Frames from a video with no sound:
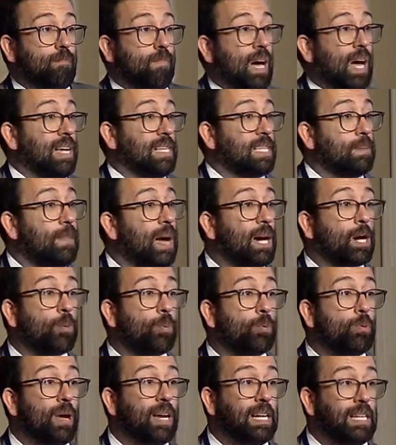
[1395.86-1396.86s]
As a macro
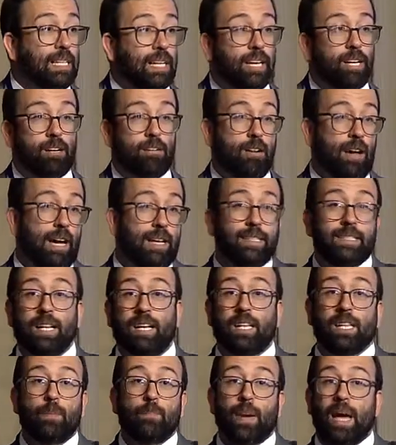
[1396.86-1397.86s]
regulator, I
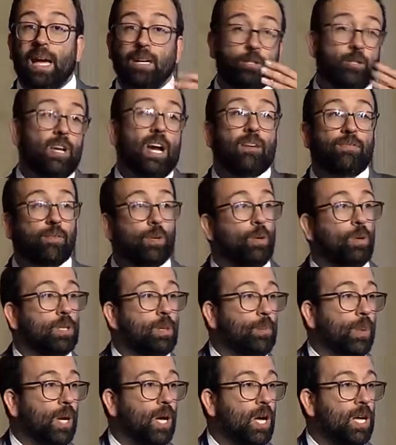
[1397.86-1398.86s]
tell the banks, you have to hold the
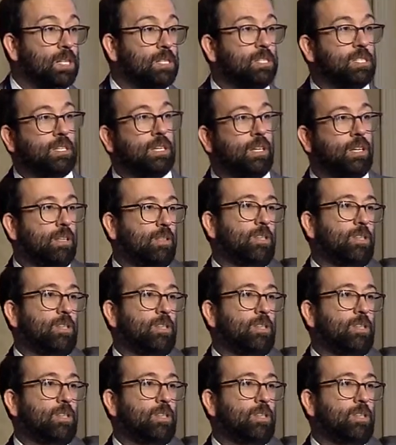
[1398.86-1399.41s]
bonds.